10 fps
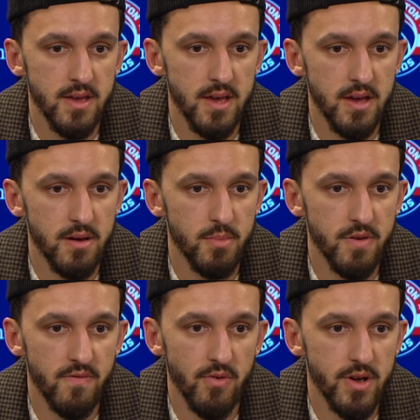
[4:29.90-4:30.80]
uh, be
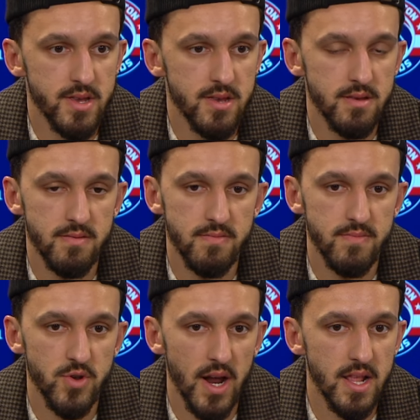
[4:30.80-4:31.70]
a voice,
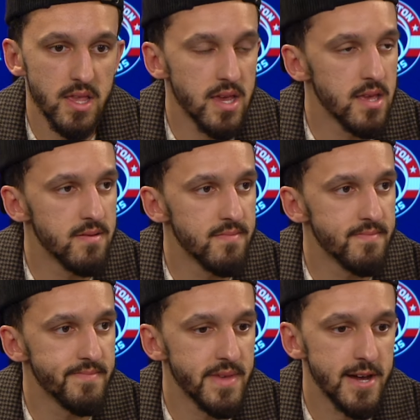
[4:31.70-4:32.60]
try to lead.
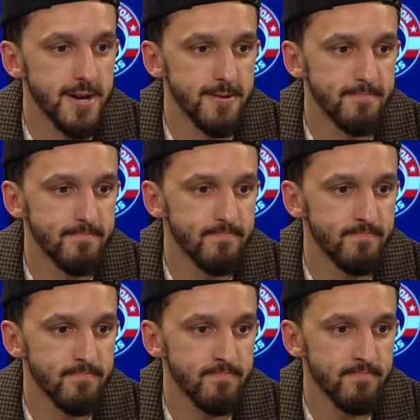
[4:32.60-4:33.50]
Um,
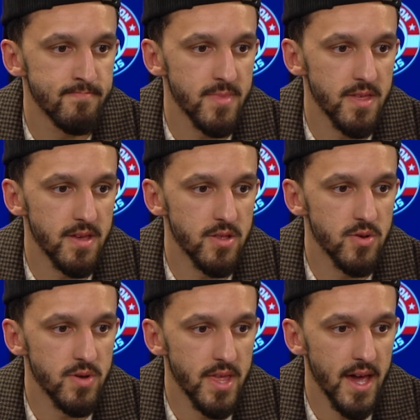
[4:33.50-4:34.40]
I think
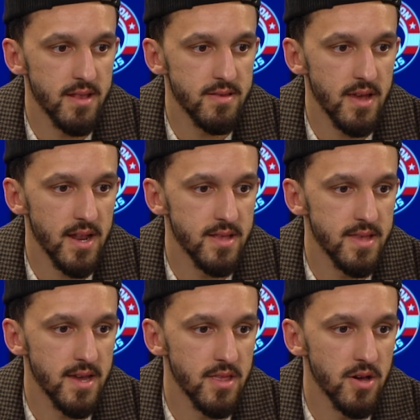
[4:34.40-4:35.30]
doing that, kind of
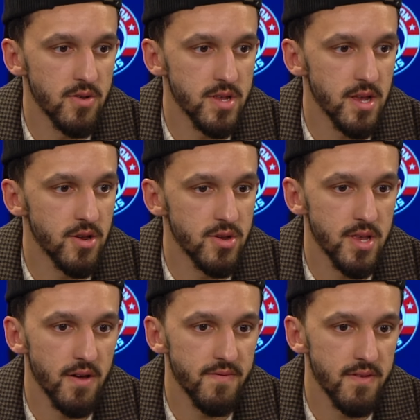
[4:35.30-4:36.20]
taking the onus on
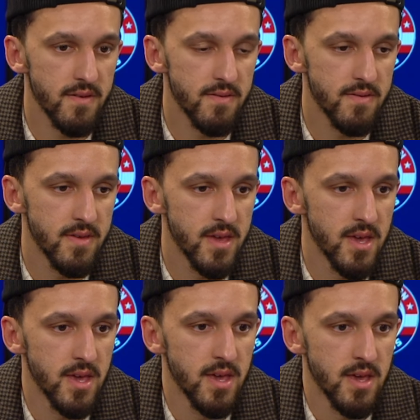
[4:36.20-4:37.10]
yourself to
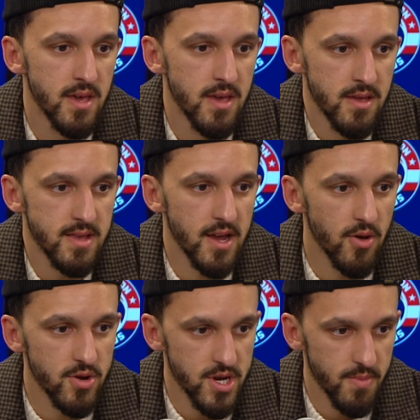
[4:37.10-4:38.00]
take
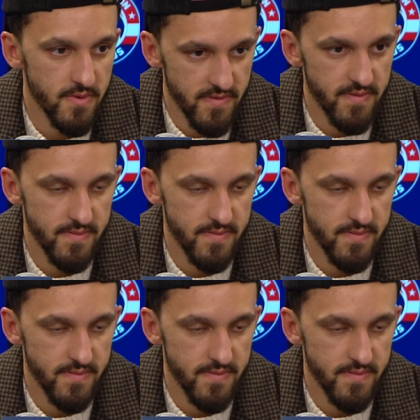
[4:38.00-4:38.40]
ownership of.